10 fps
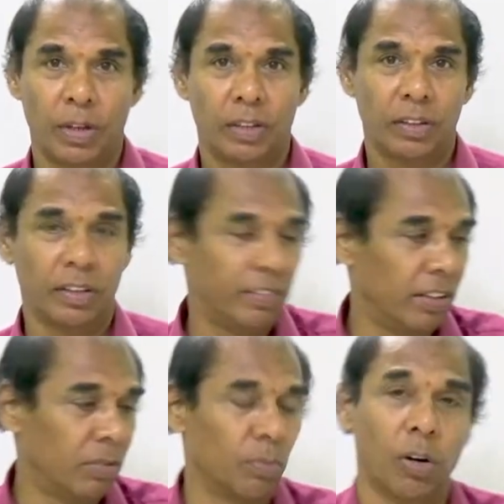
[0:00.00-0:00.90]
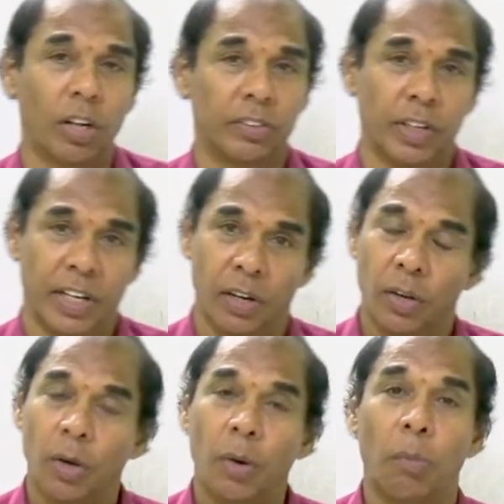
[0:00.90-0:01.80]
This is model 3.
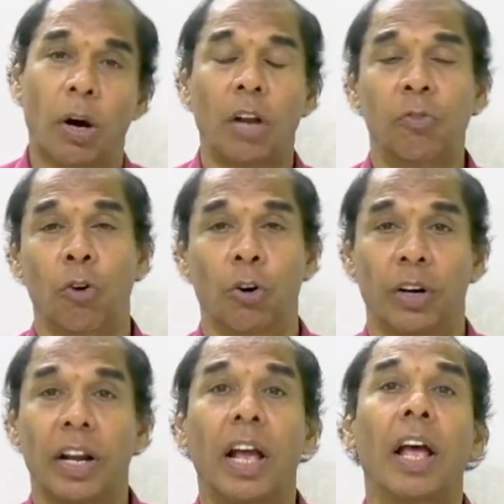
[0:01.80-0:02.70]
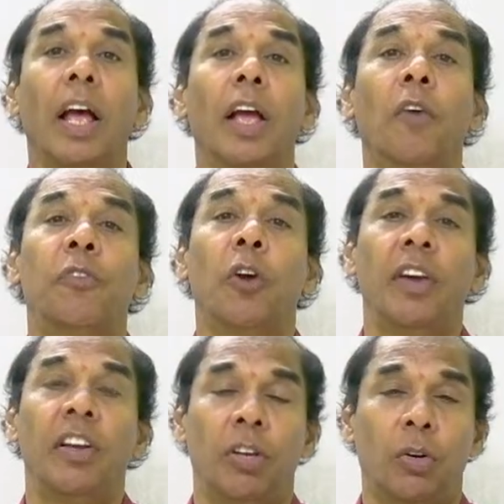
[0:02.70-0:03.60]
Model 4. A few
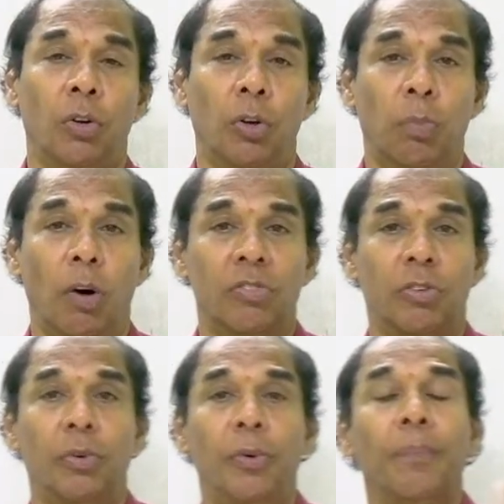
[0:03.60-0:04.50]
is equal to positive.